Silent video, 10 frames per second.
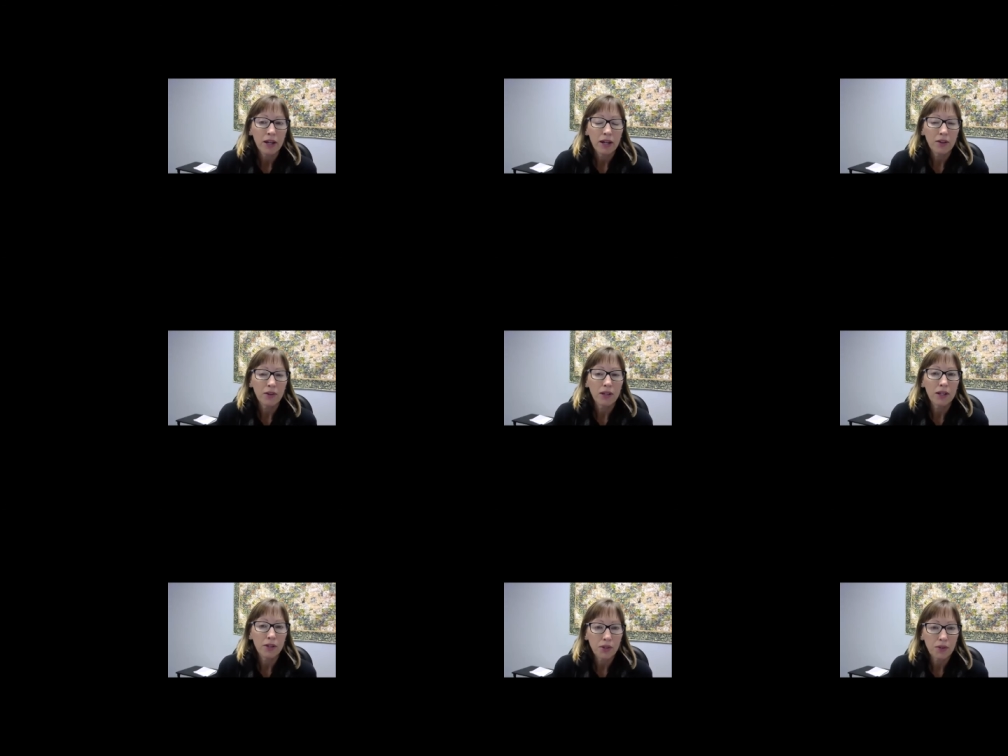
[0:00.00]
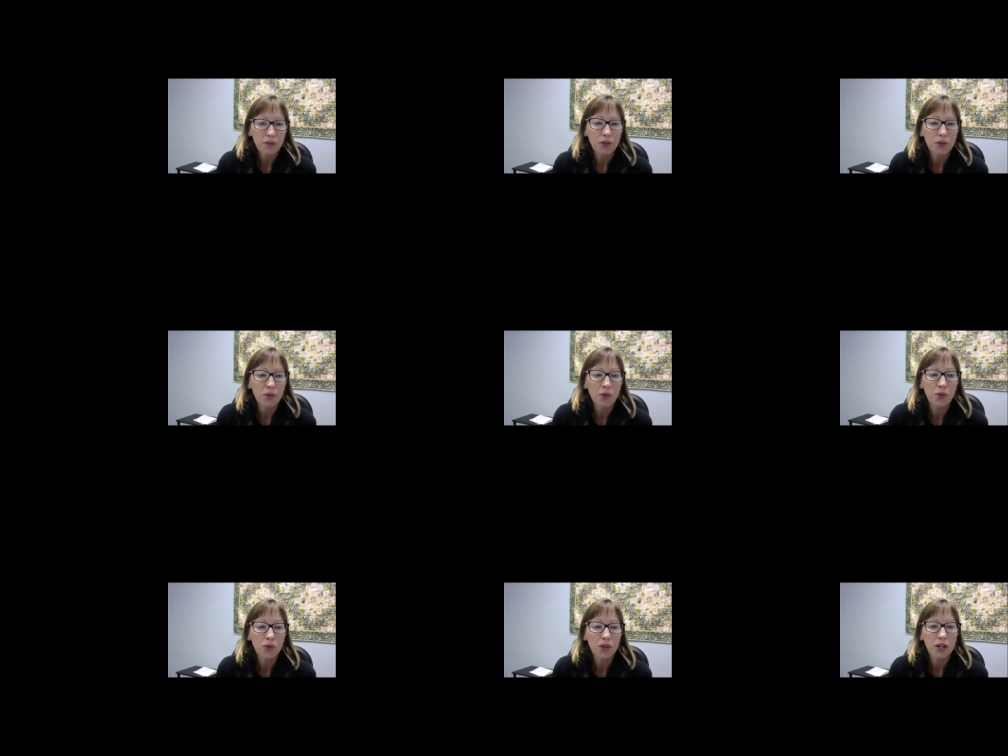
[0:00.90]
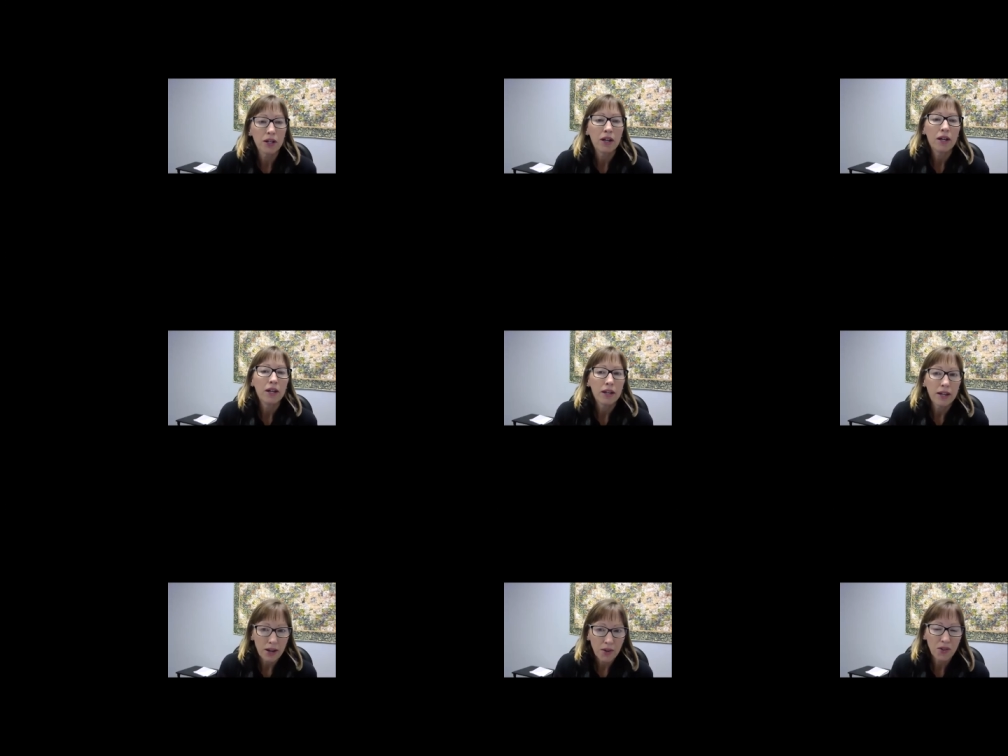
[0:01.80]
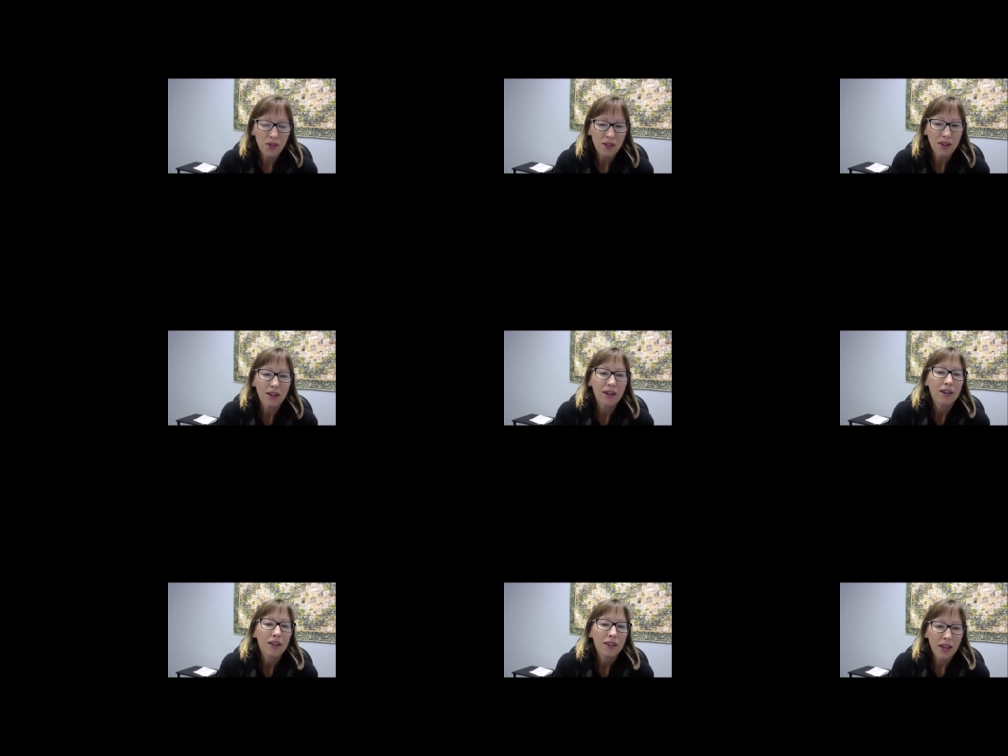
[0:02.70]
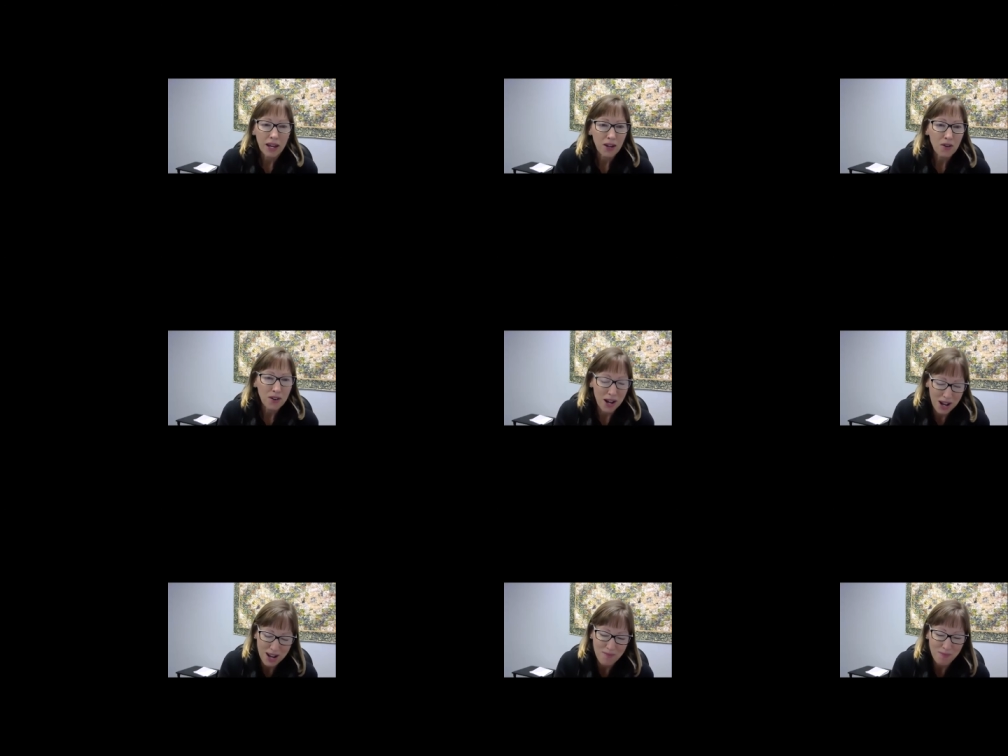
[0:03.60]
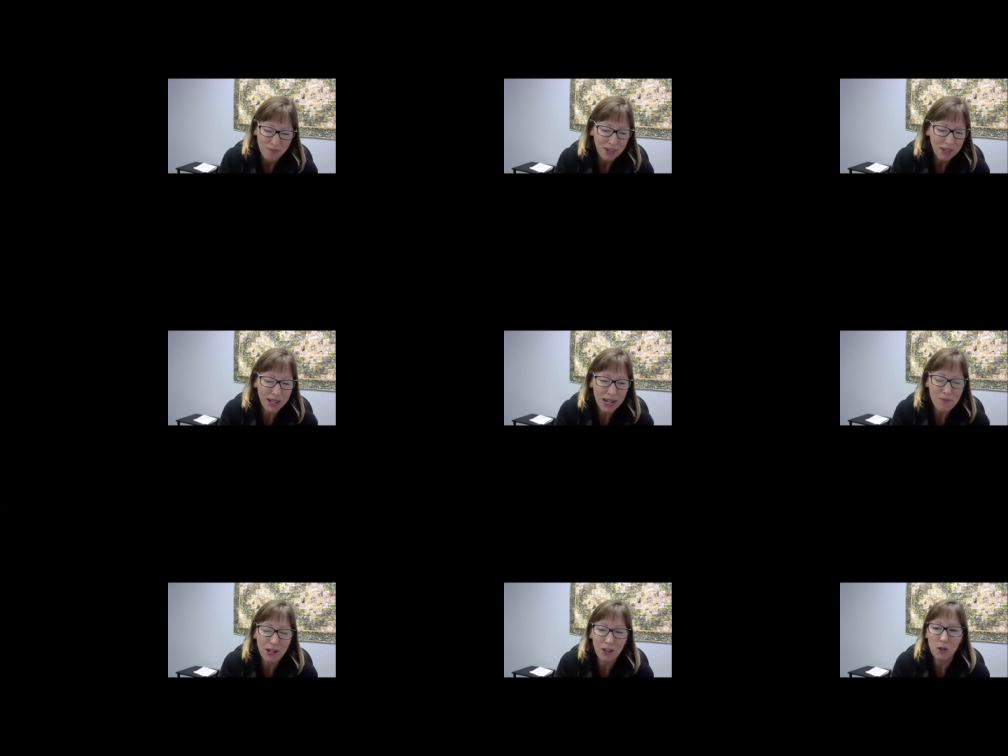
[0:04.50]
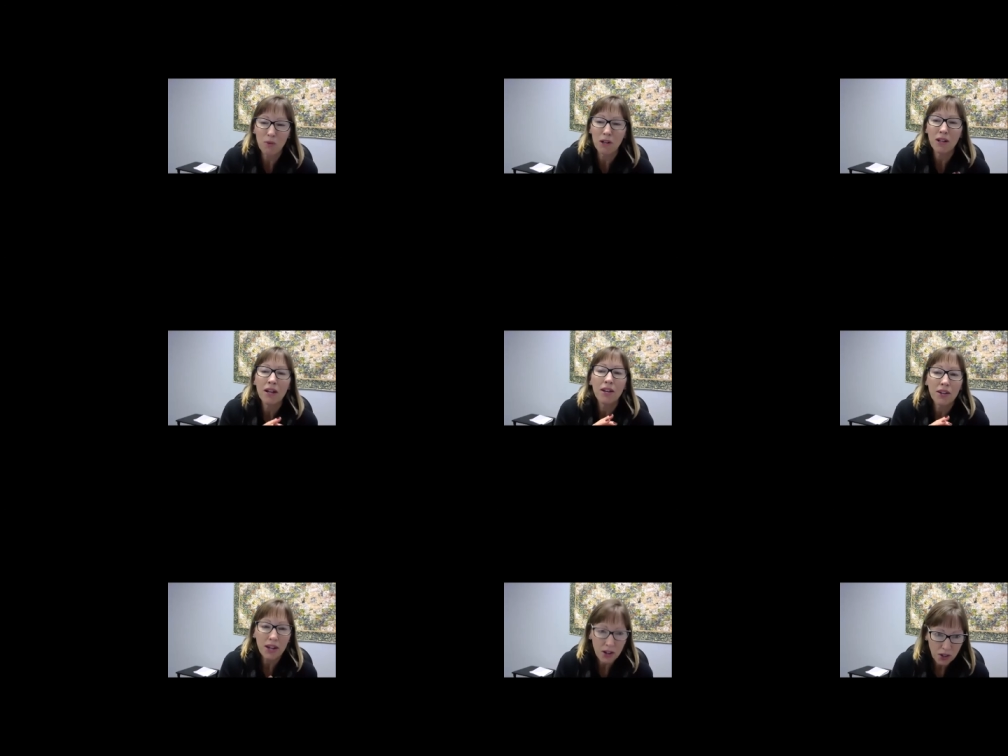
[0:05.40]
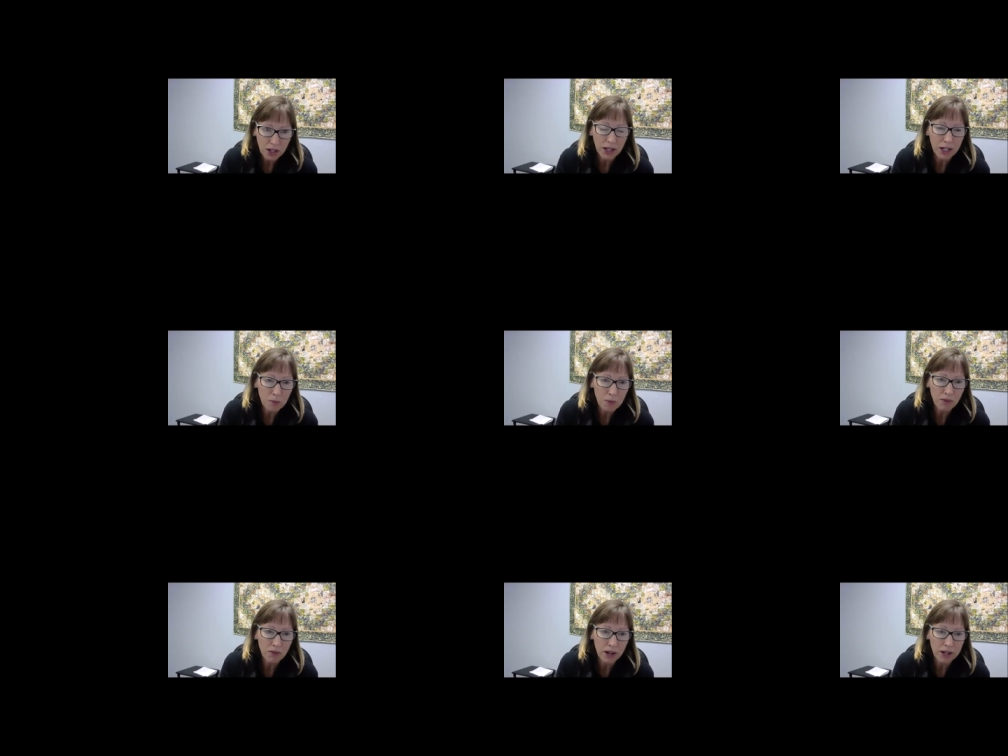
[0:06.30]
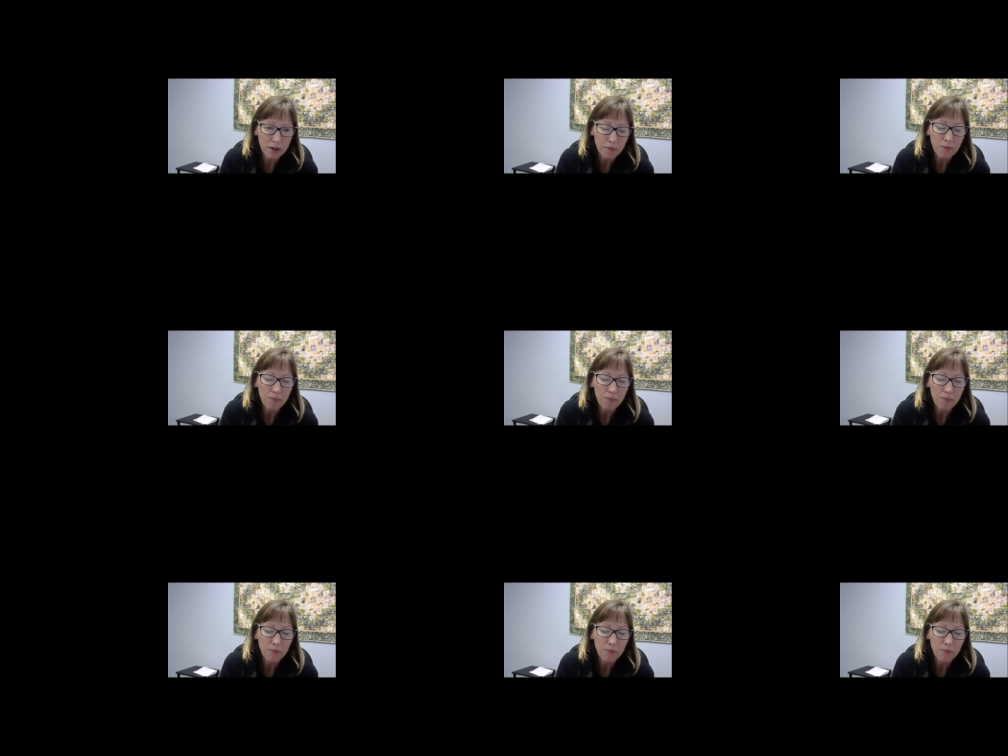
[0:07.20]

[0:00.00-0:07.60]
gets a list of students who said, yes, thank you, I'm glad I'm eligible. Yes, I'd like to be invited.